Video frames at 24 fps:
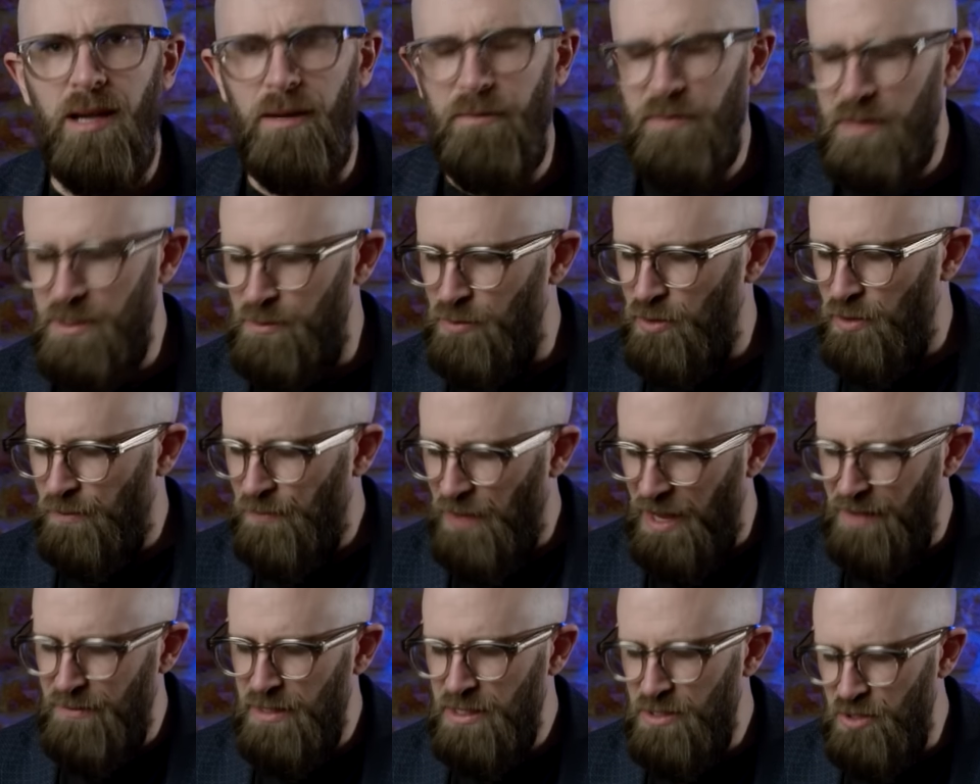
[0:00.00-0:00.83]
comfortable.
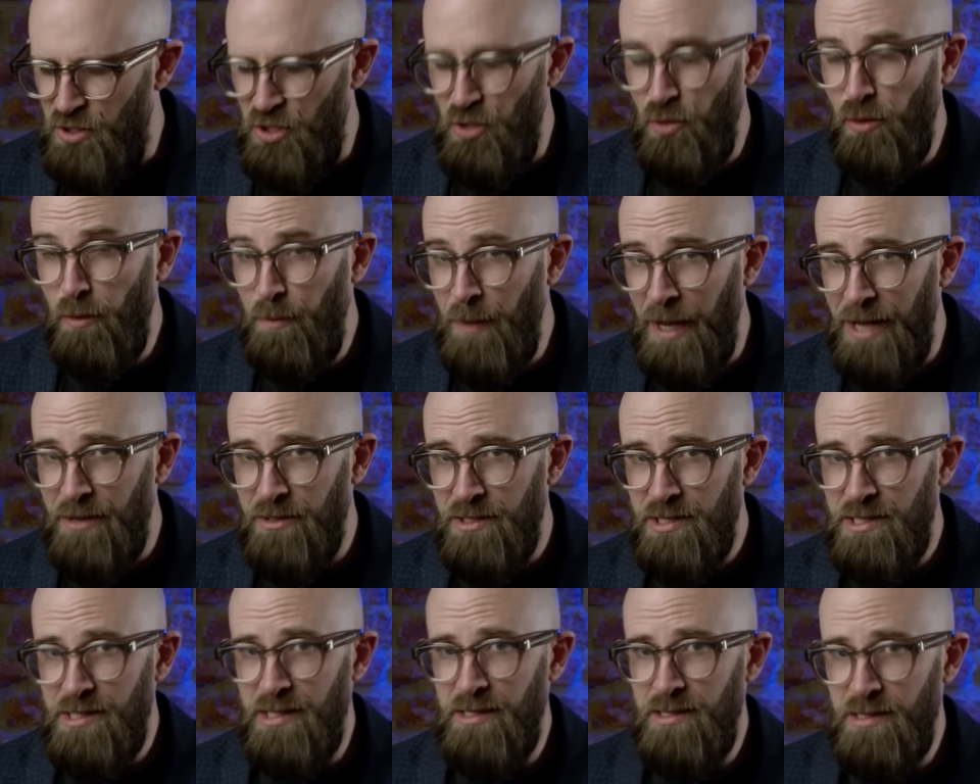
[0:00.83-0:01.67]
They have this dual
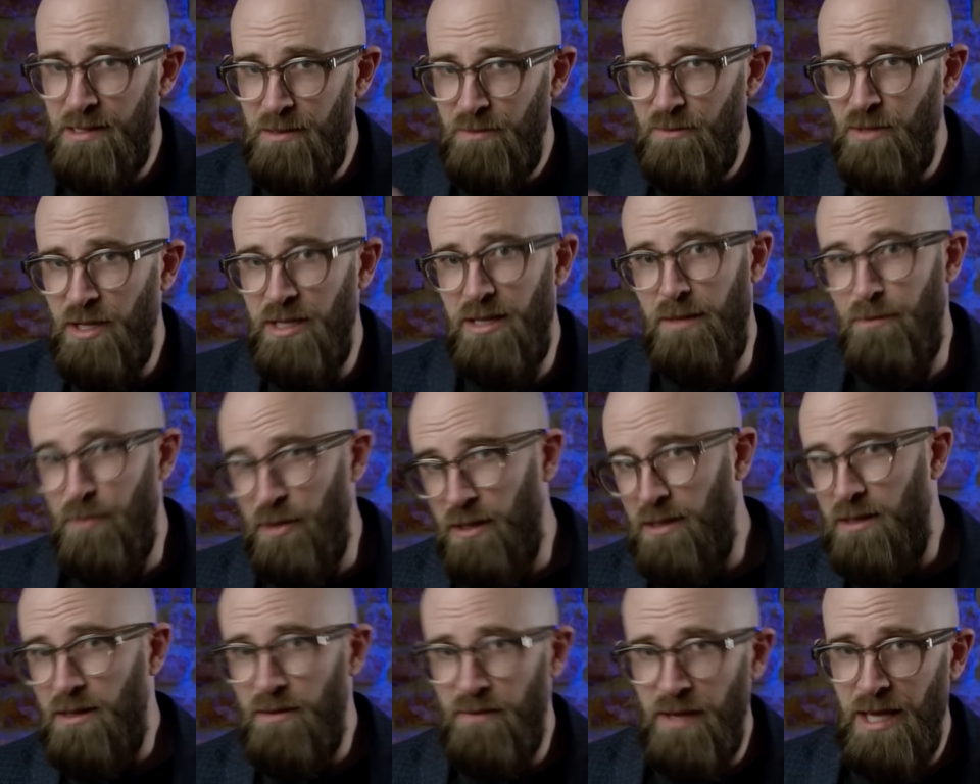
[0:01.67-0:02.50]
pouch system where you
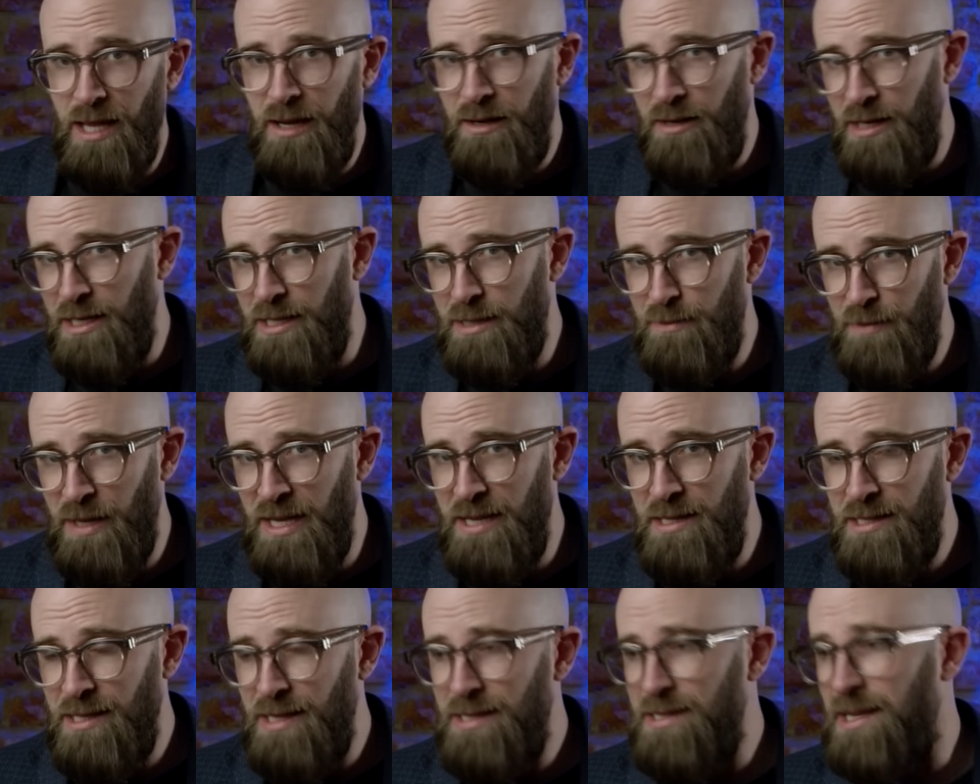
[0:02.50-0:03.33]
put your various
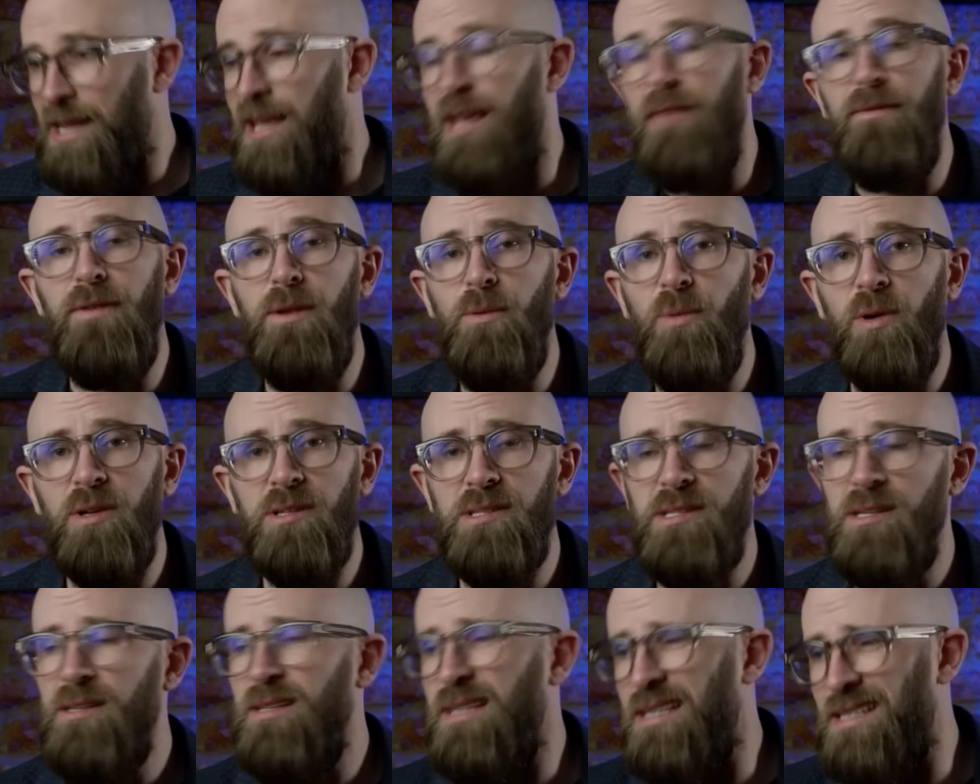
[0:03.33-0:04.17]
pieces if you
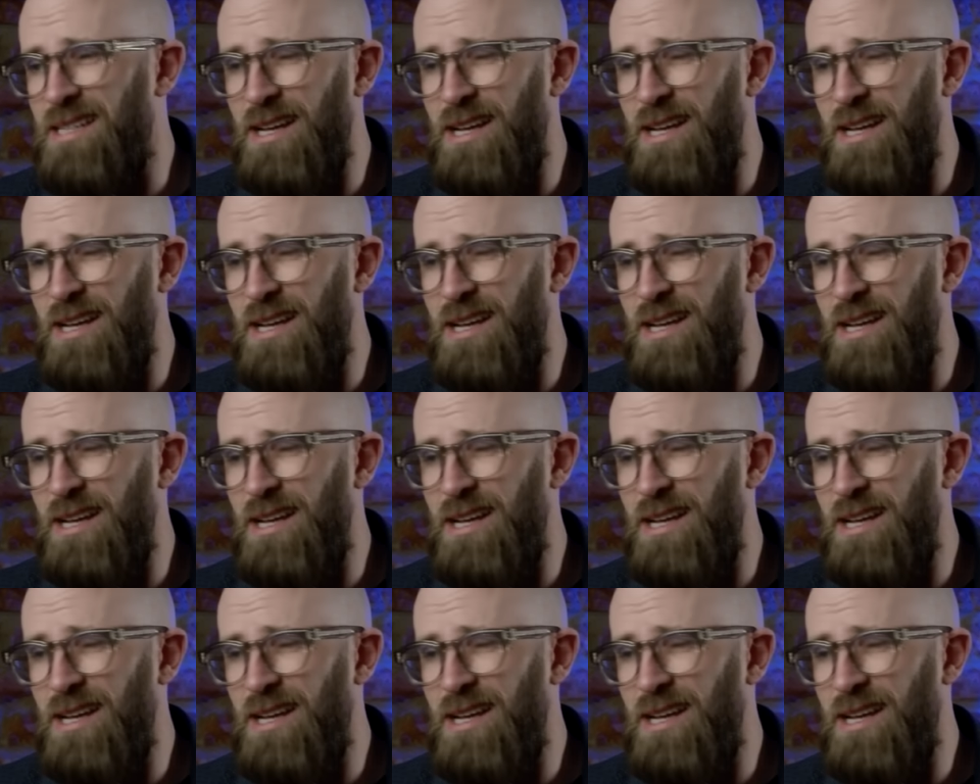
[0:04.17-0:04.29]
want to, you